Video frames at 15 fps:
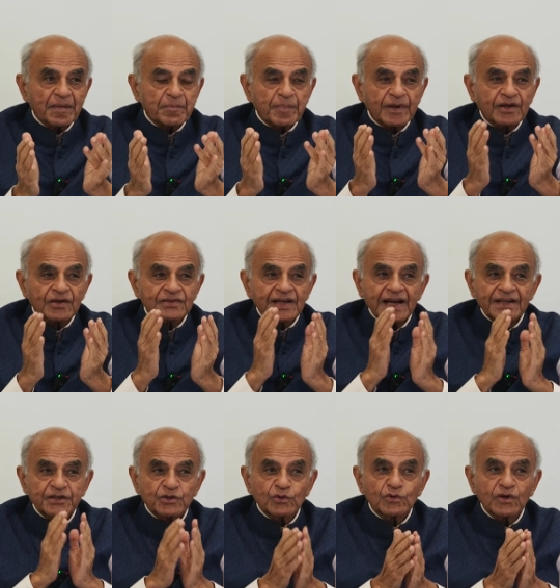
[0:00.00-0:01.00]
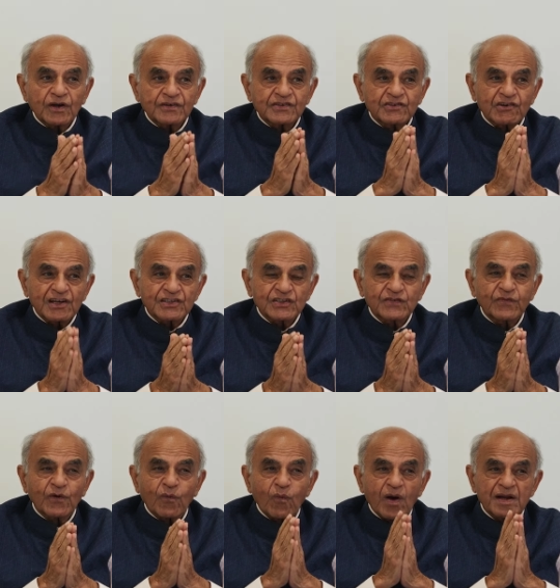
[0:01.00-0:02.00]
because I do not trust
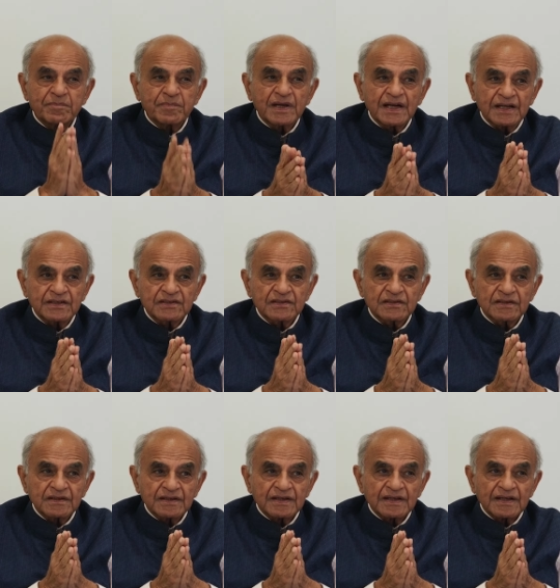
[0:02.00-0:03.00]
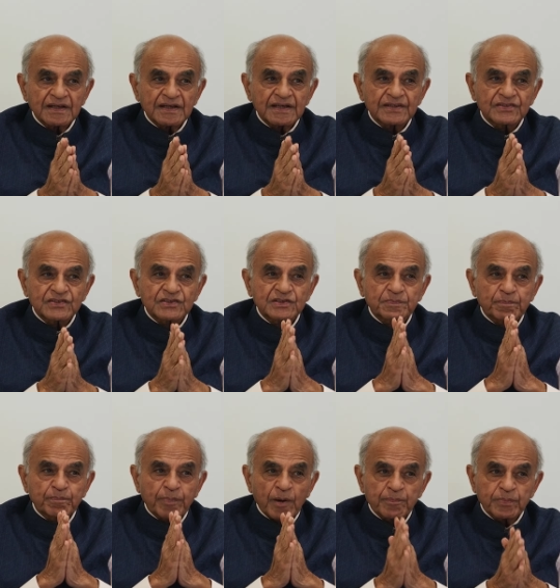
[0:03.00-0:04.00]
for one minute its
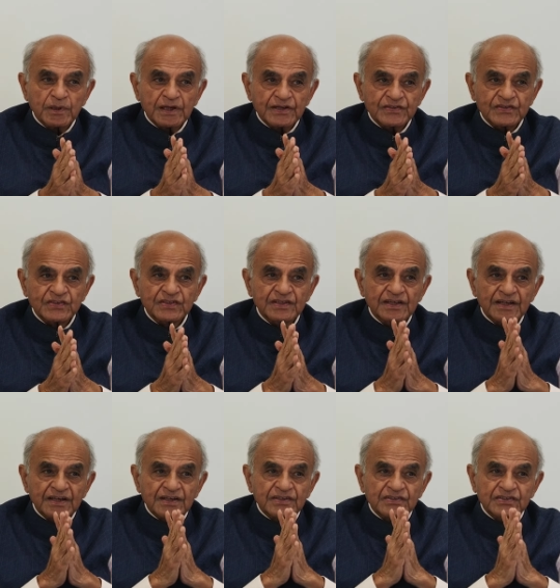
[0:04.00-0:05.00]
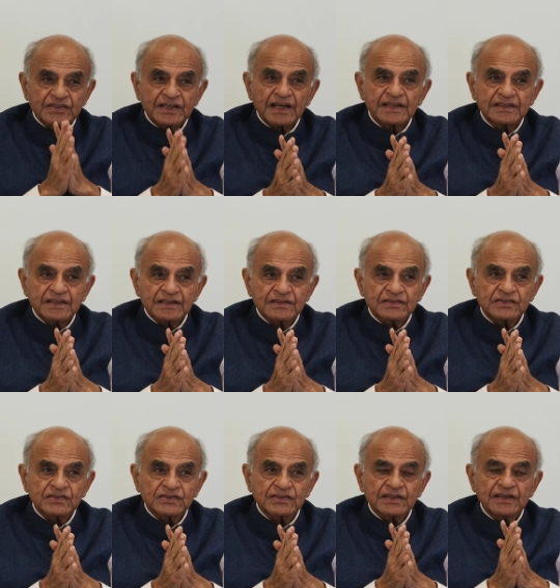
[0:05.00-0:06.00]
populist,
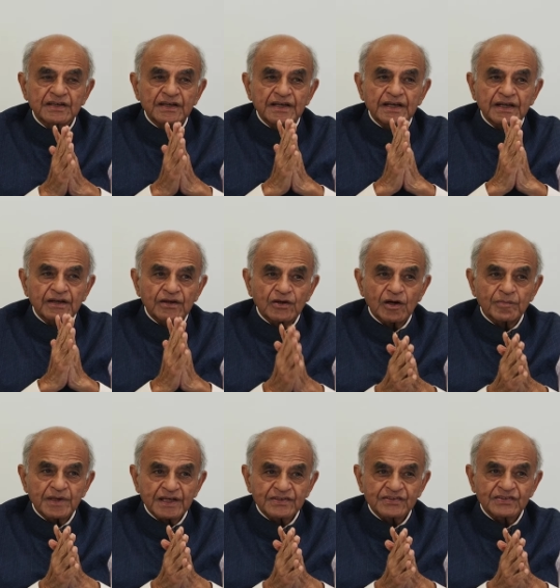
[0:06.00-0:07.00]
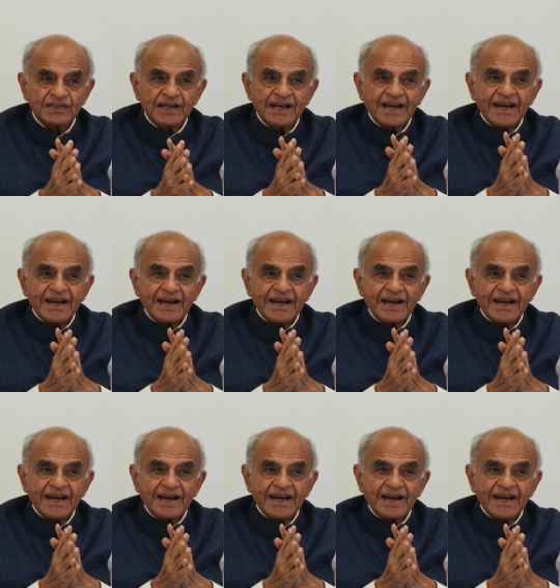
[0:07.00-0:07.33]
statist, economics,